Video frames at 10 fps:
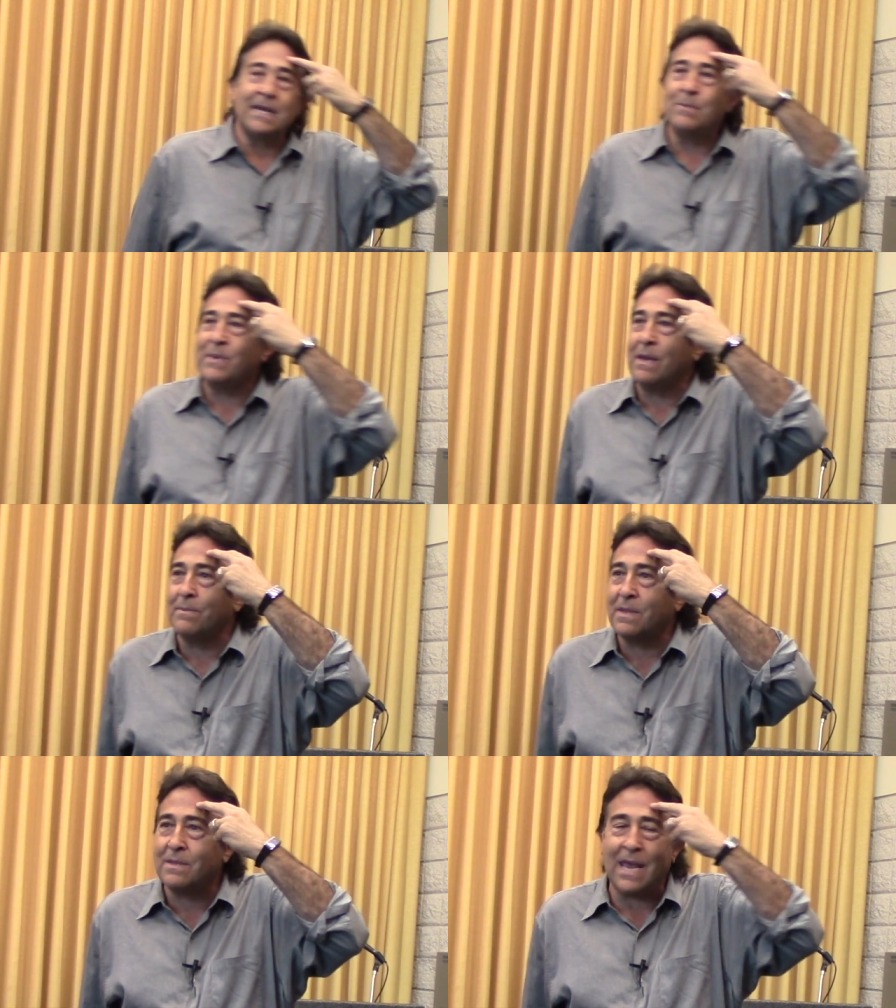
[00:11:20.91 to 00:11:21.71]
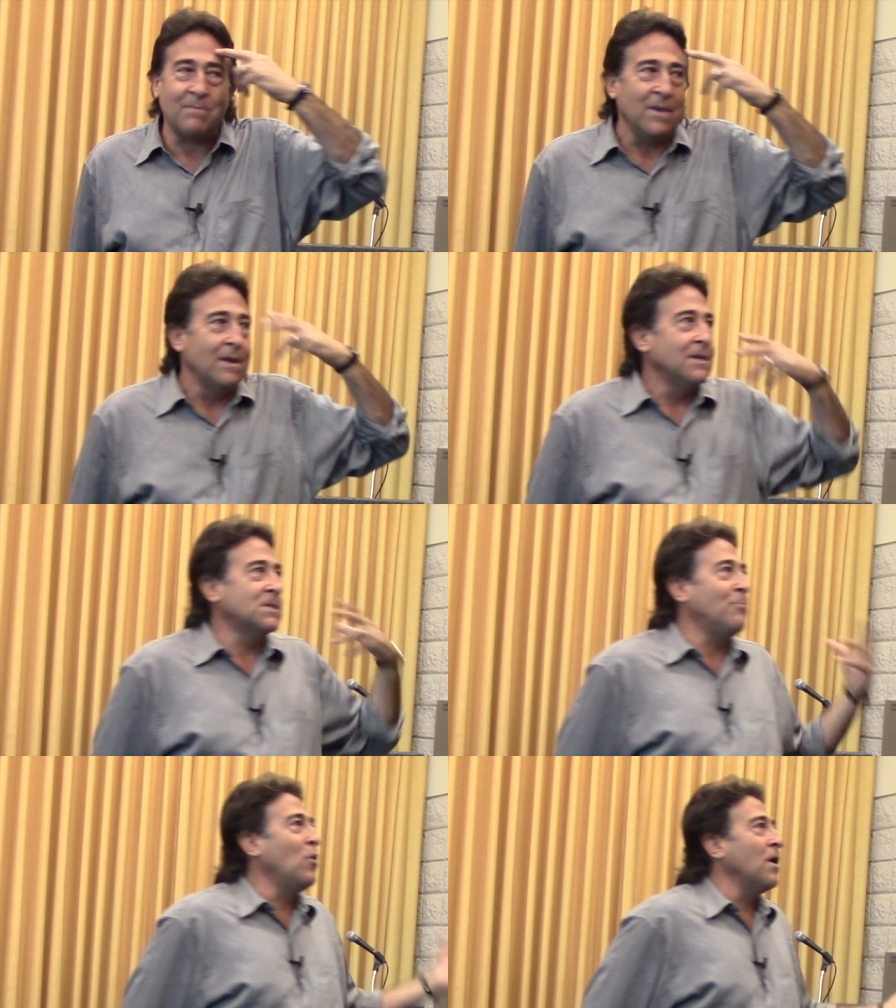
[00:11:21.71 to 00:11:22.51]
to be able to
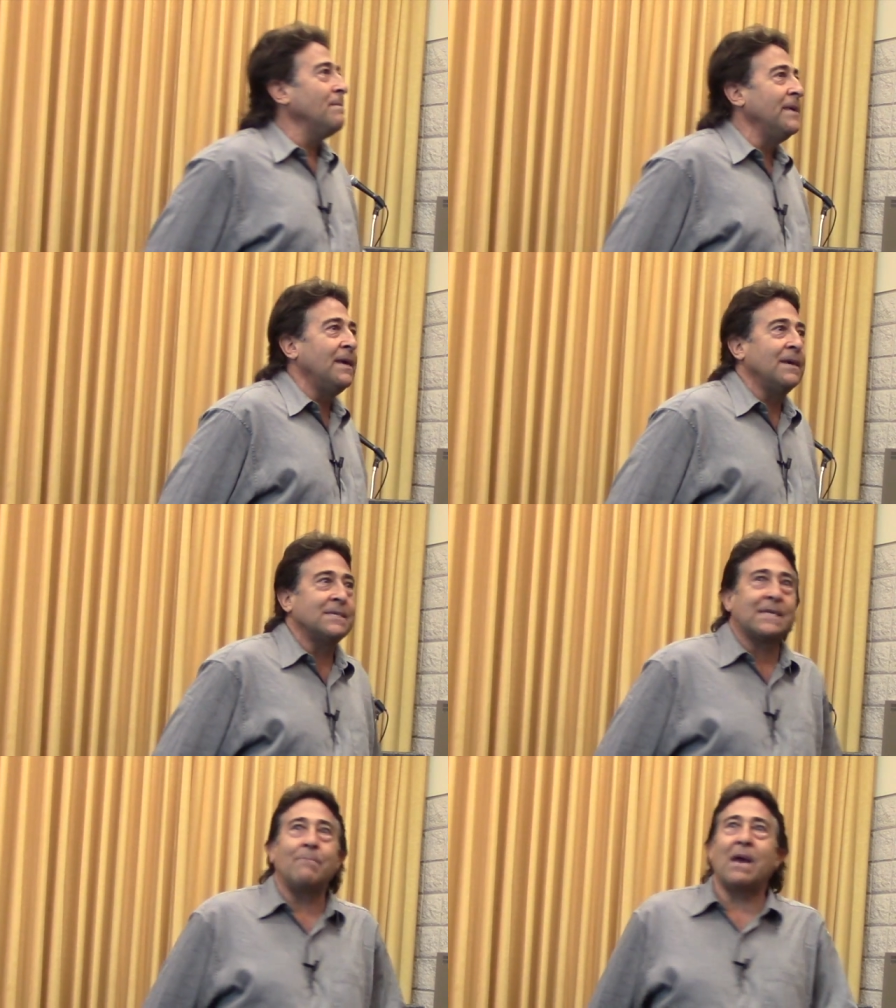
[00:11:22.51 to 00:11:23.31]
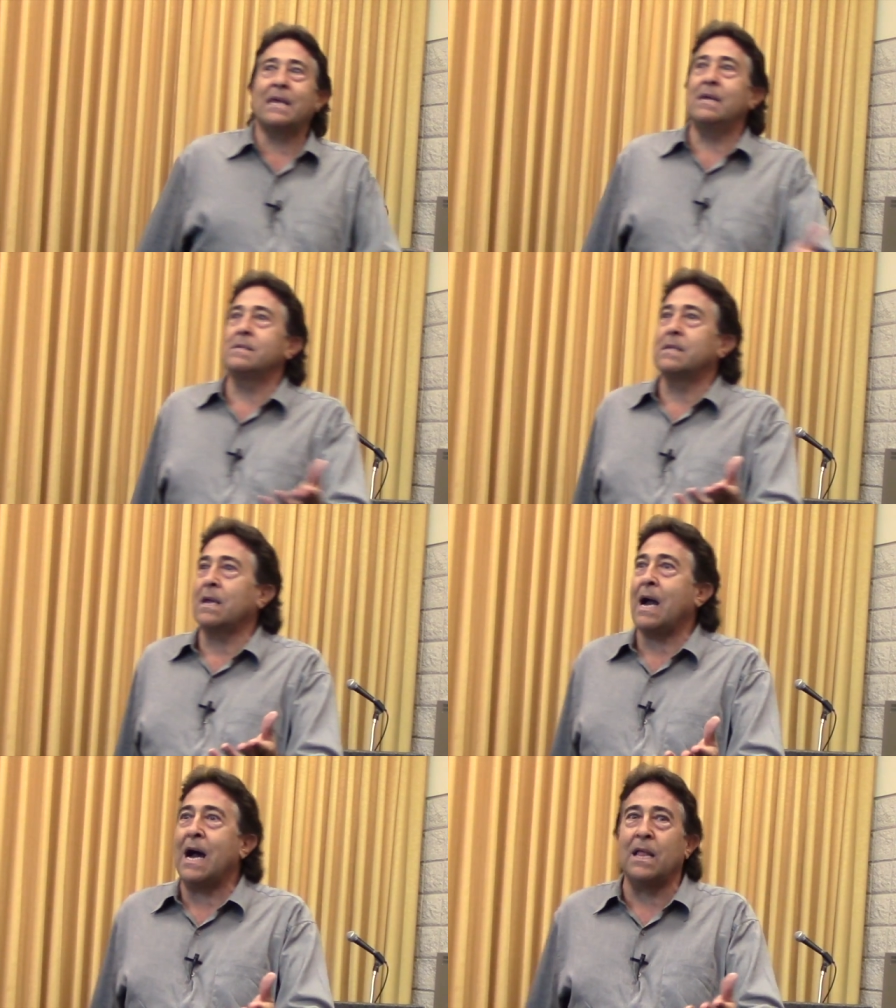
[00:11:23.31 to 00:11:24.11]
support me, send my kids to
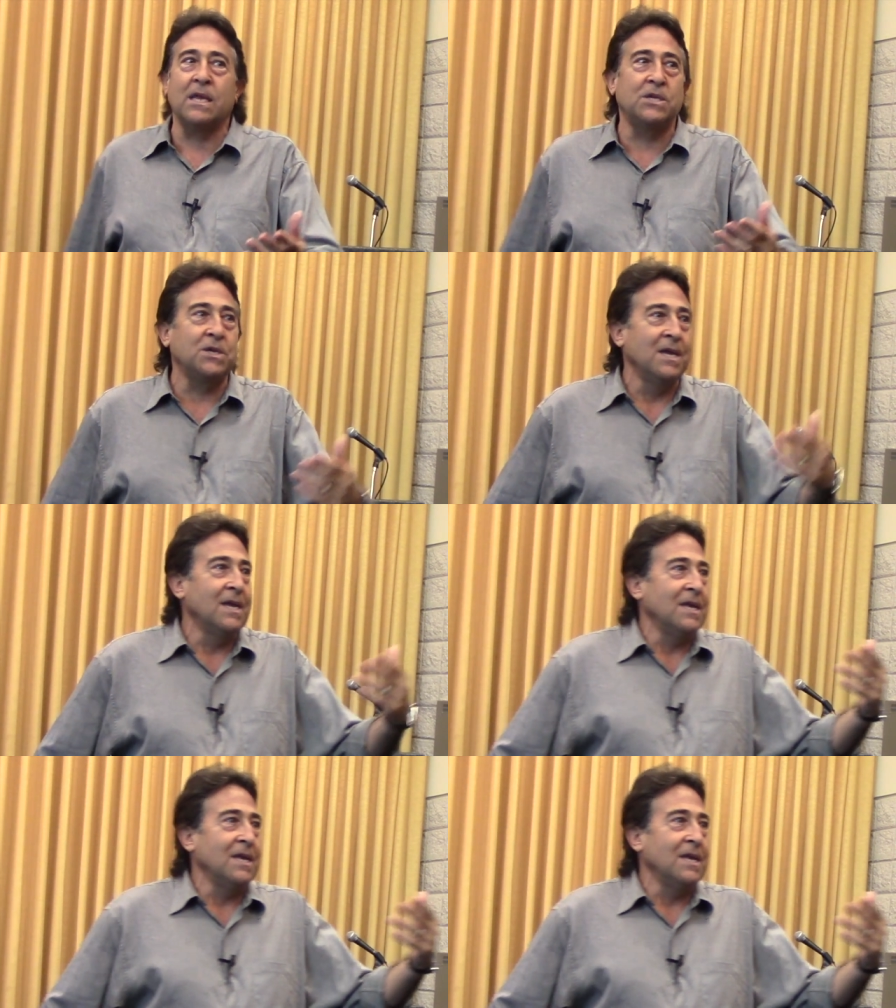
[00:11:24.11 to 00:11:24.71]
college?